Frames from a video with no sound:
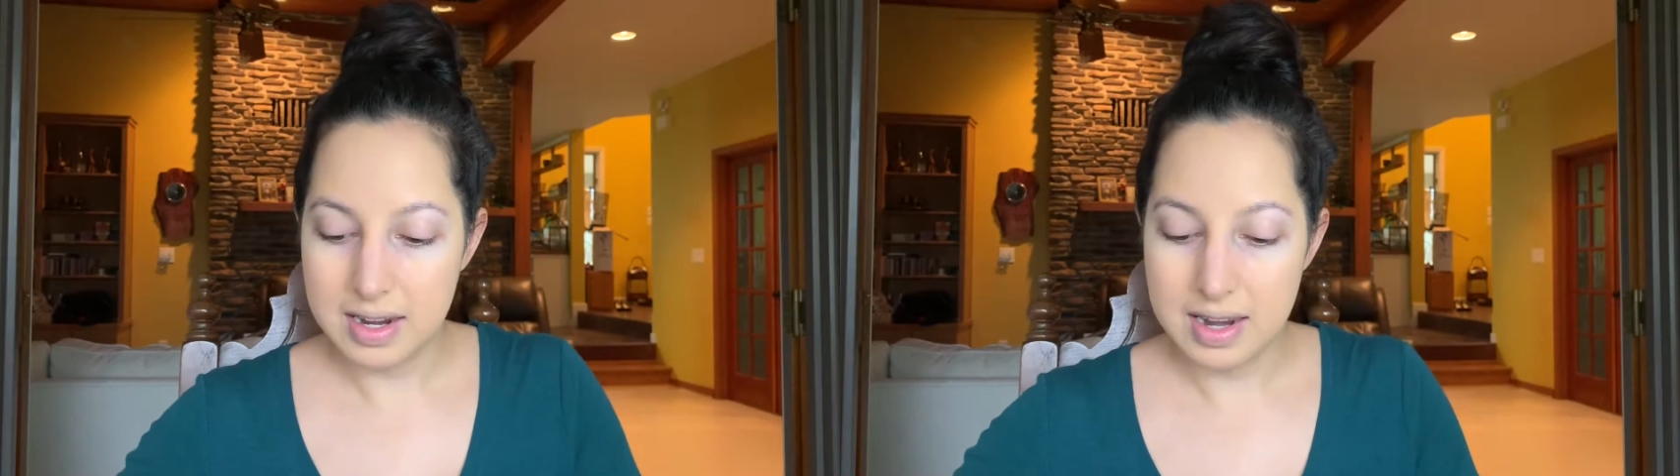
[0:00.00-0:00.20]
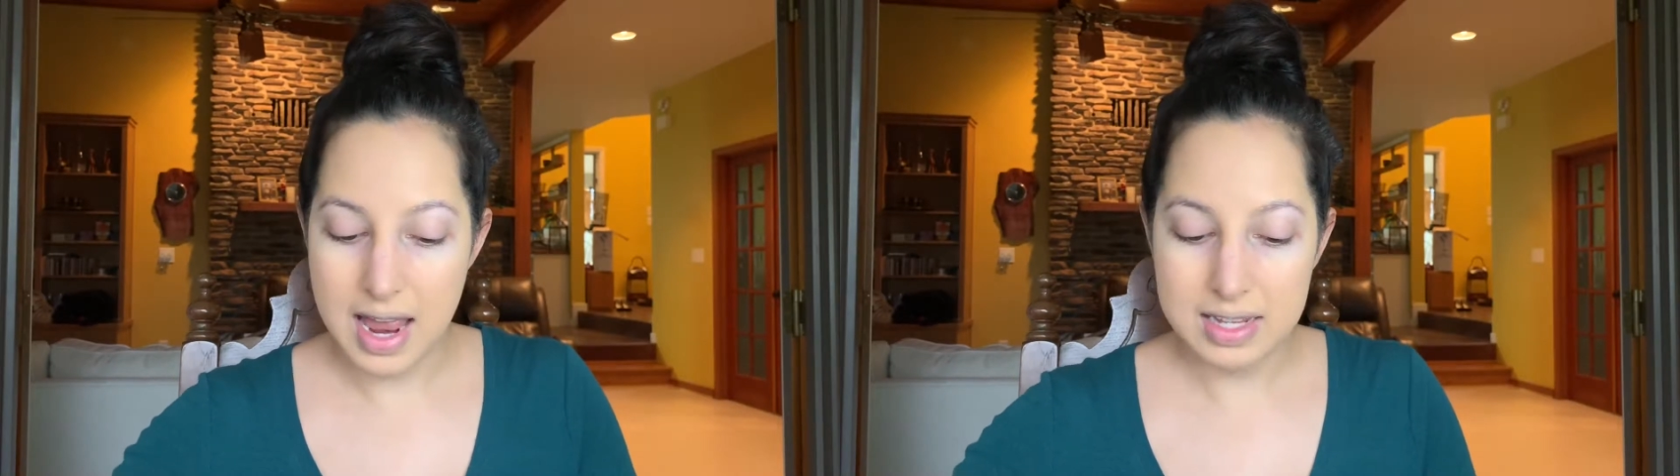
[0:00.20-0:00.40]

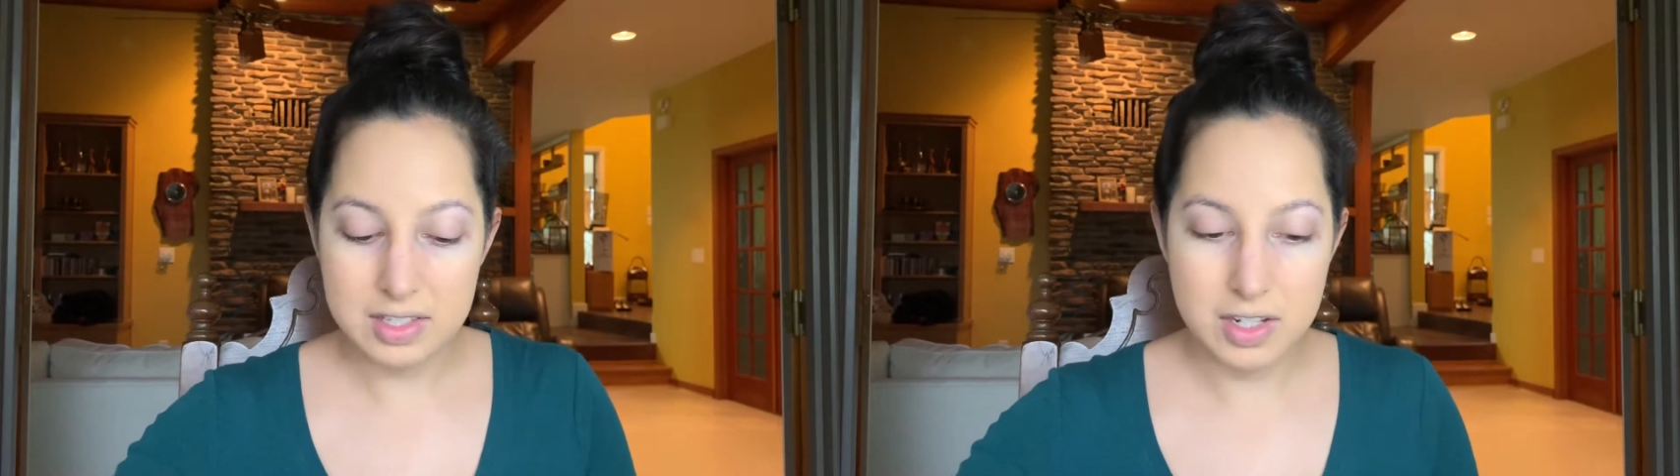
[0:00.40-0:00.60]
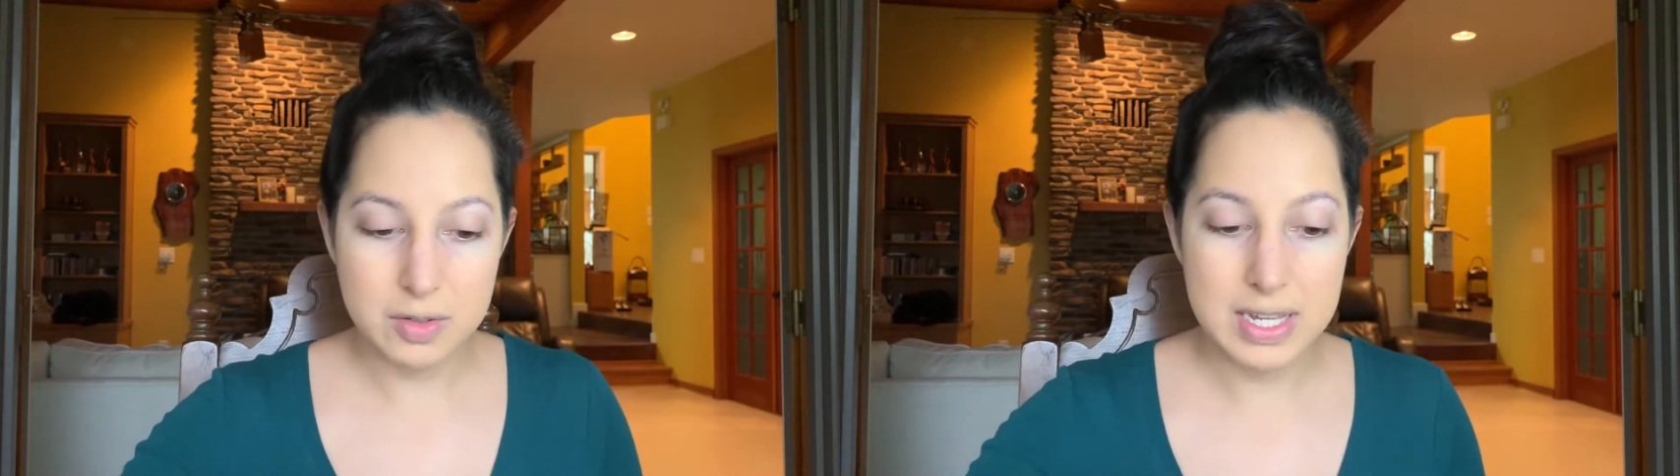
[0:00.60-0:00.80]

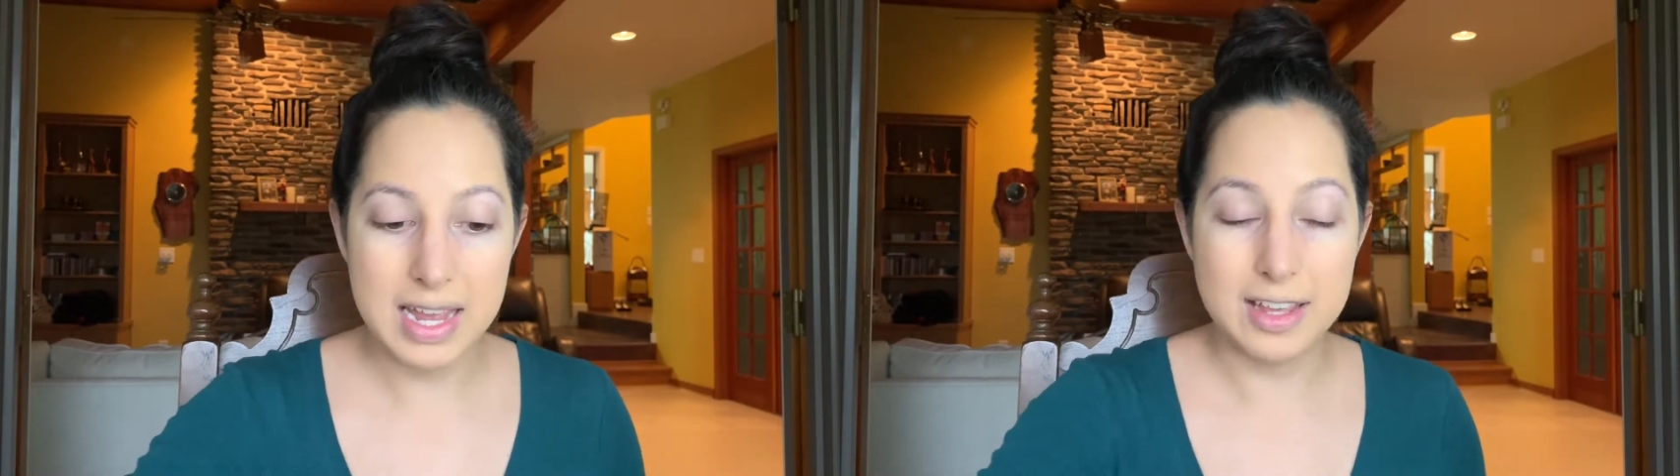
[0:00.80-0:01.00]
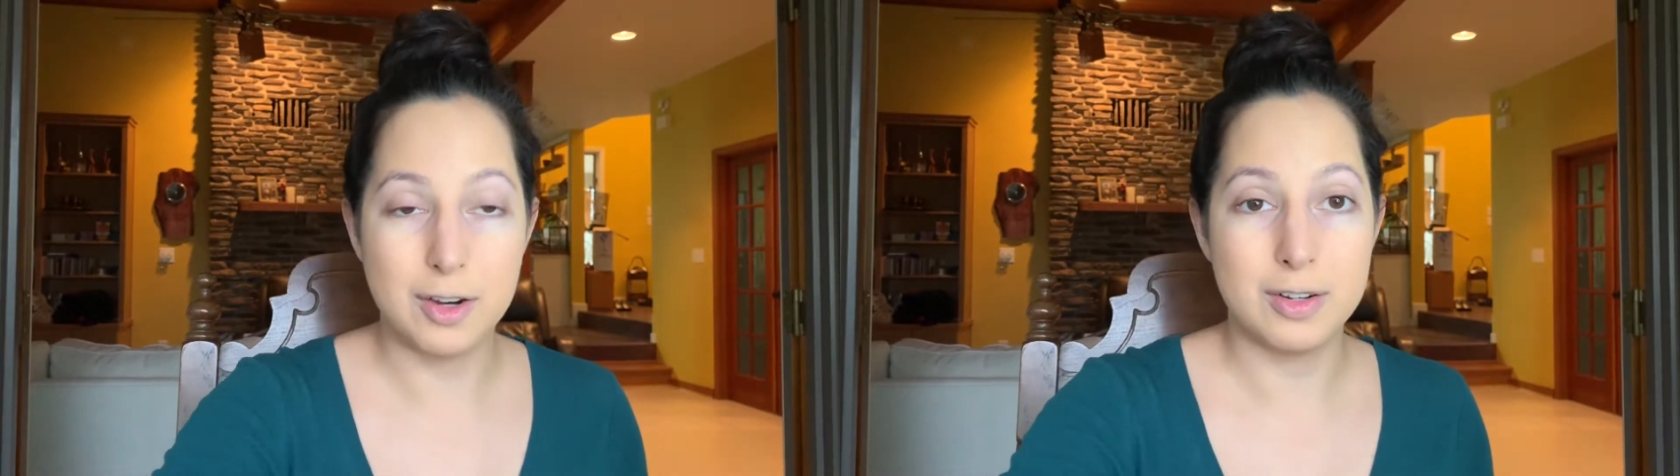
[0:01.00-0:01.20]
Next, you
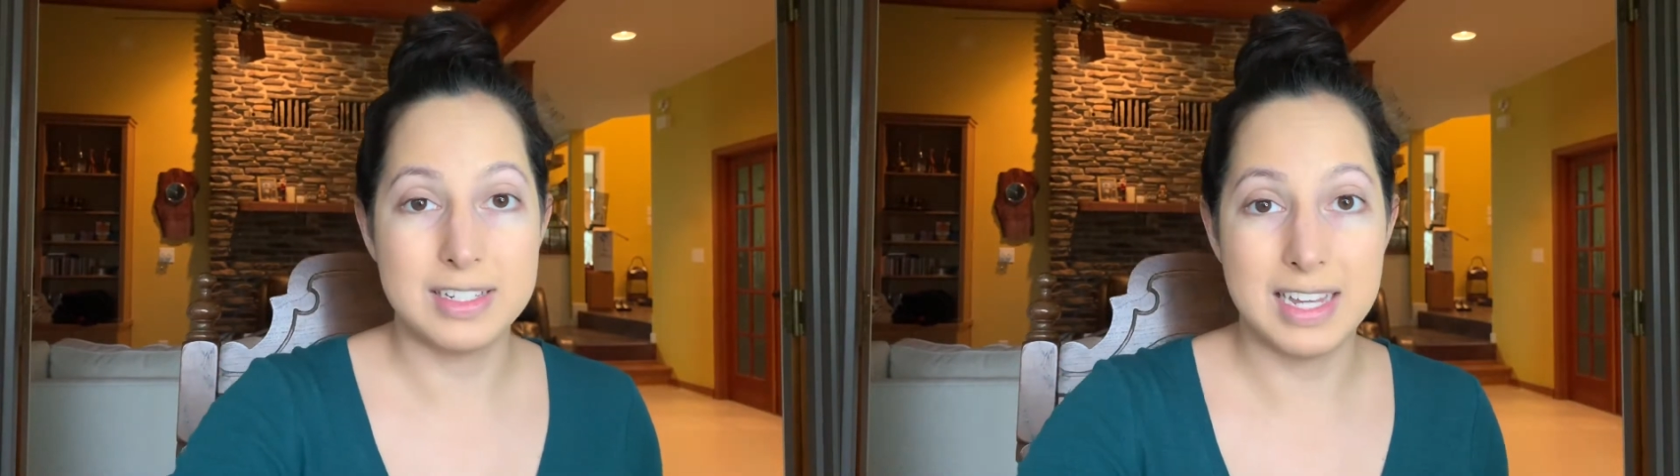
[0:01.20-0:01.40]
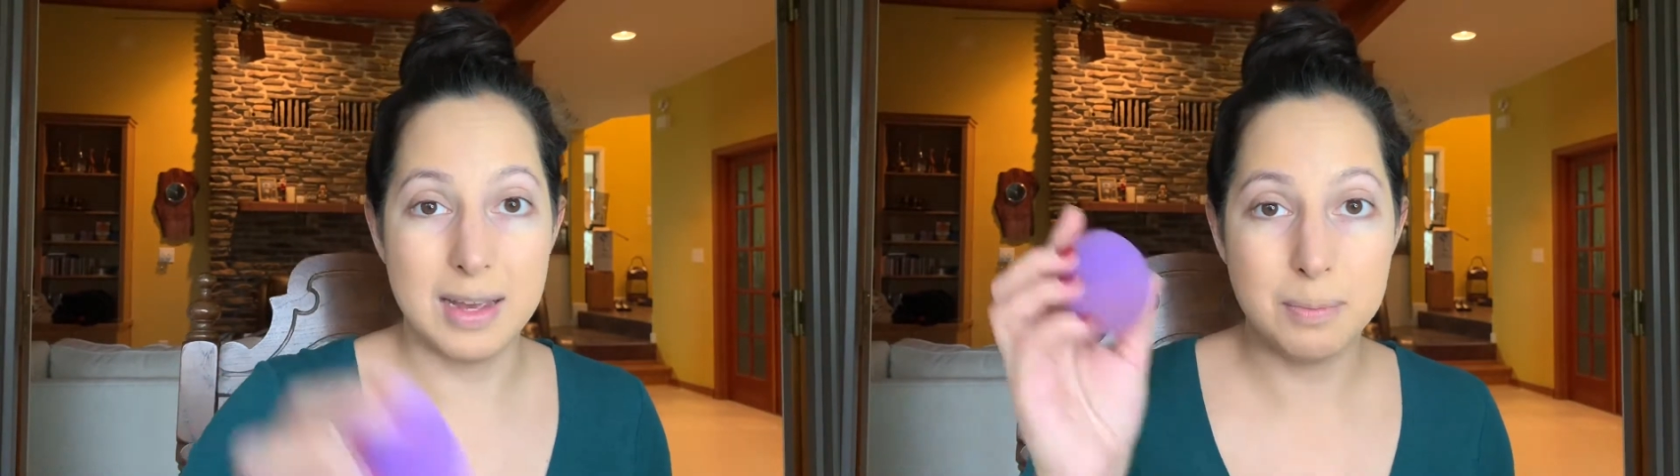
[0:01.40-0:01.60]
take your
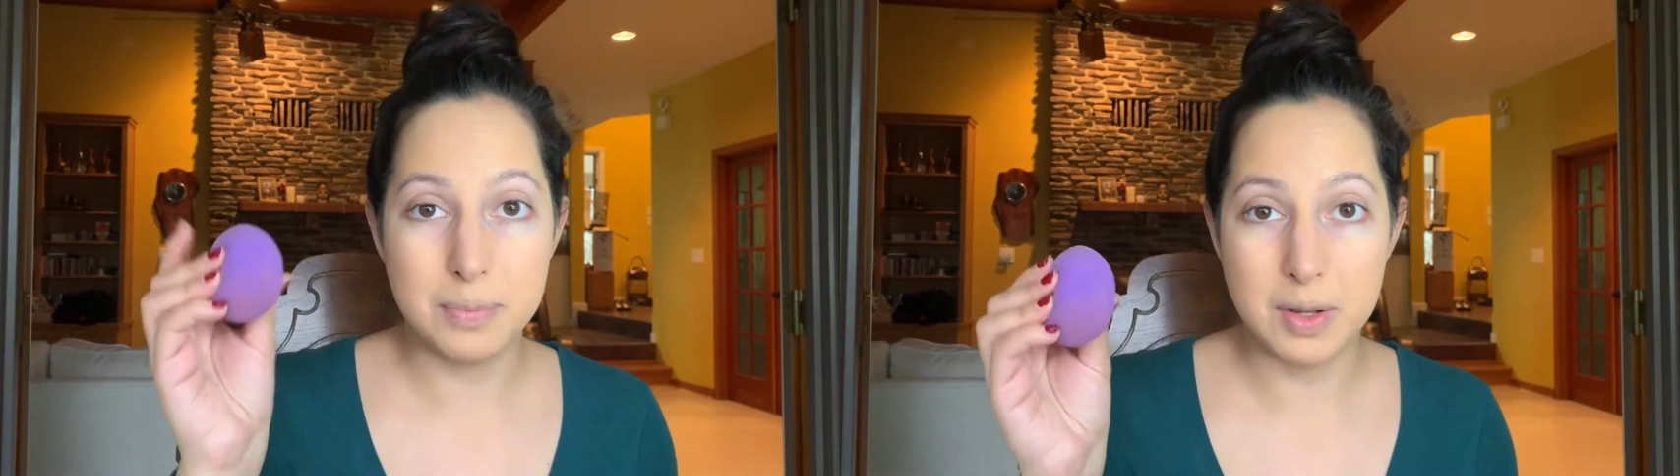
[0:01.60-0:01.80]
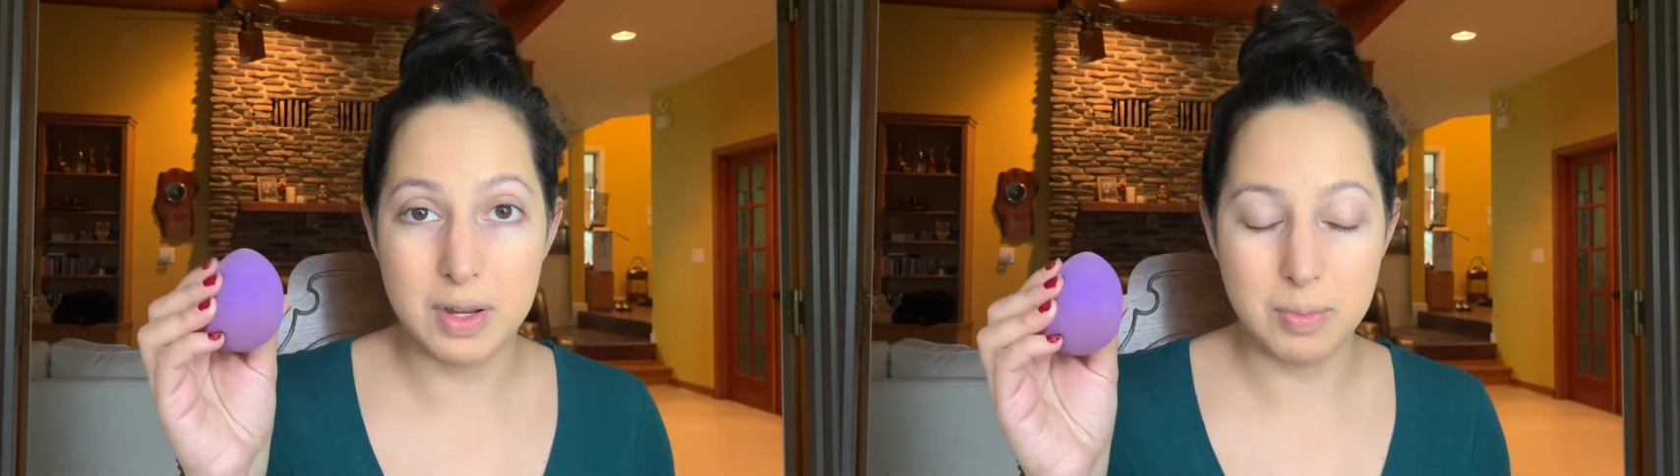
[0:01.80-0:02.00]
damp
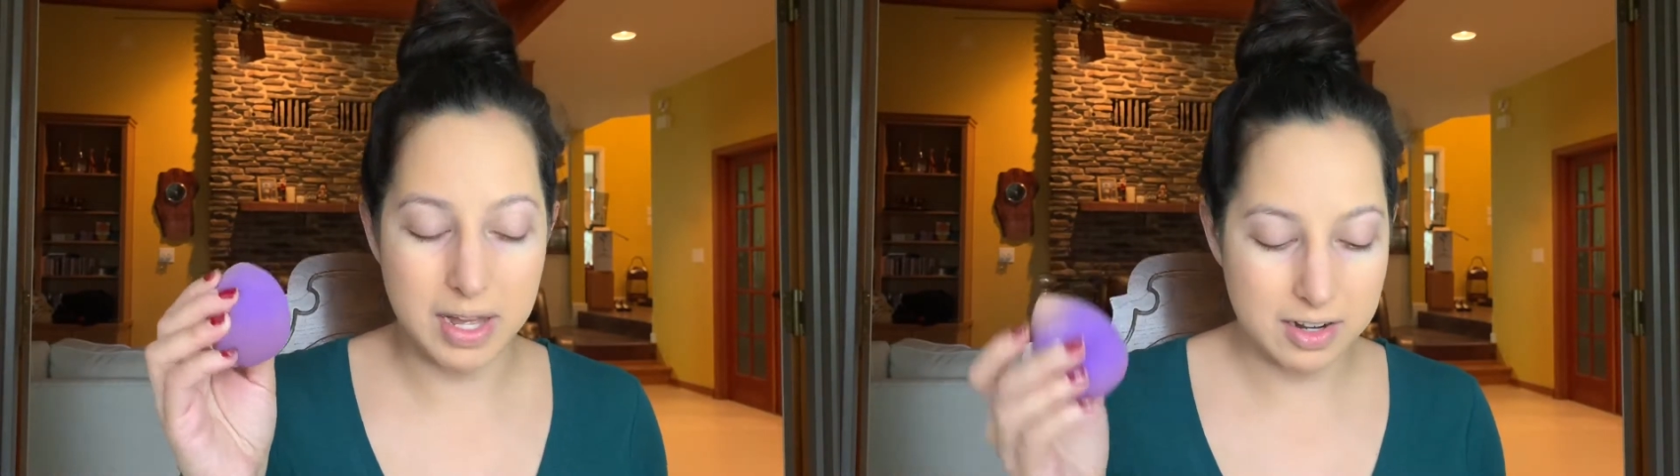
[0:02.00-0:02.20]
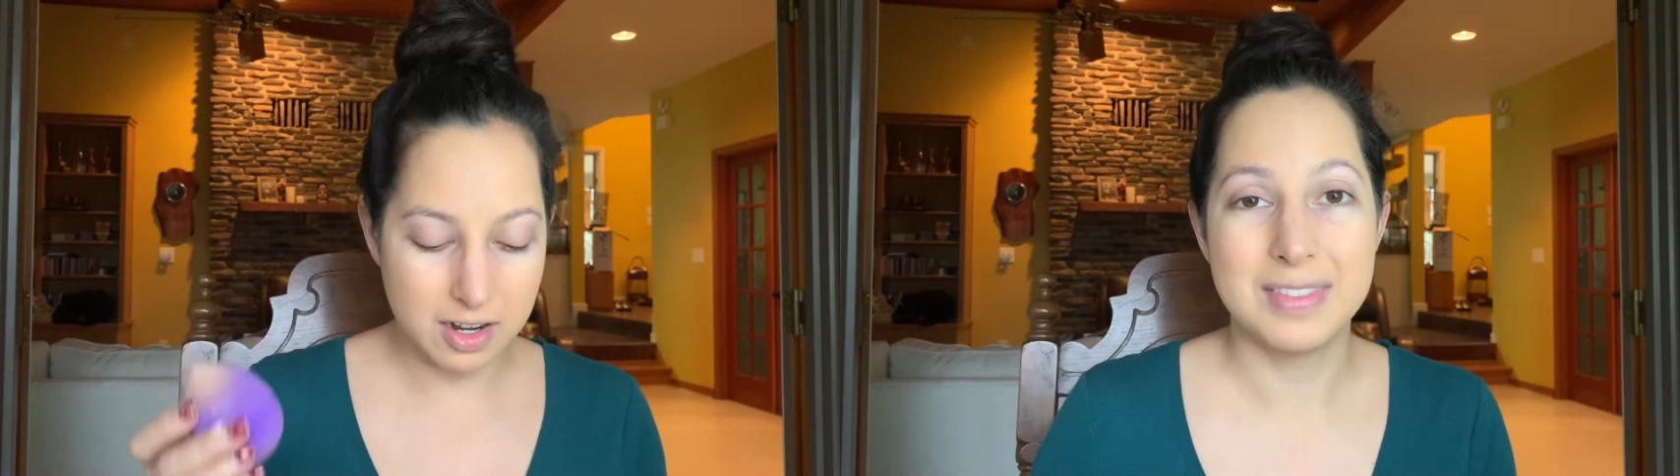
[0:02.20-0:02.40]
beauty
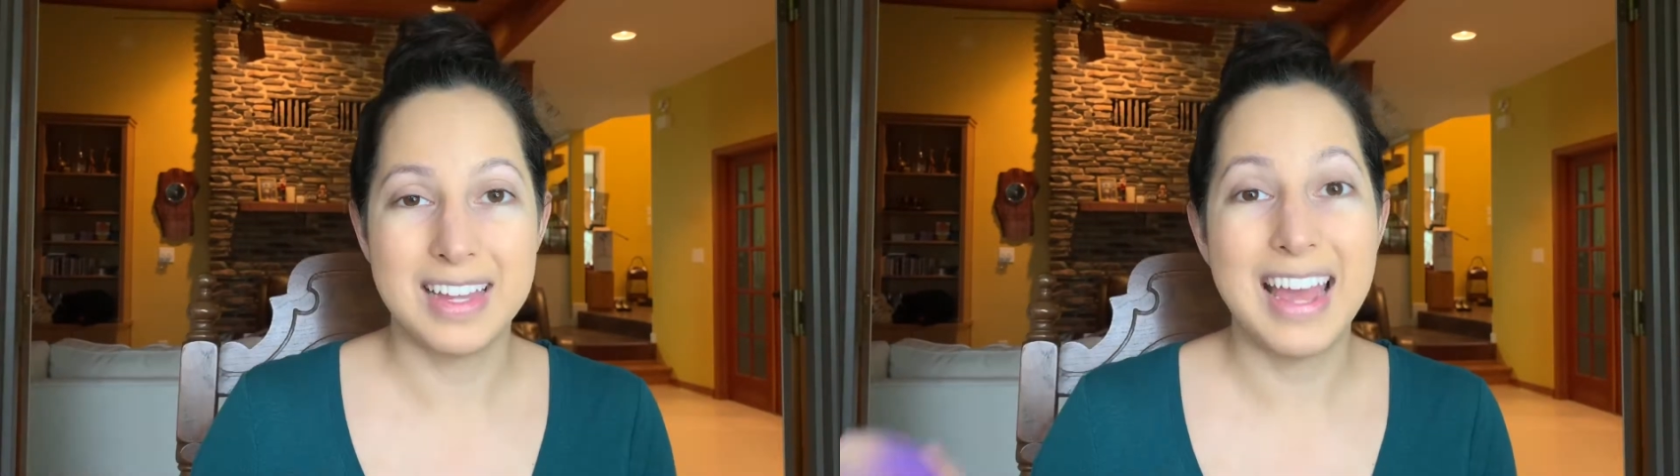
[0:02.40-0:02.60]
blender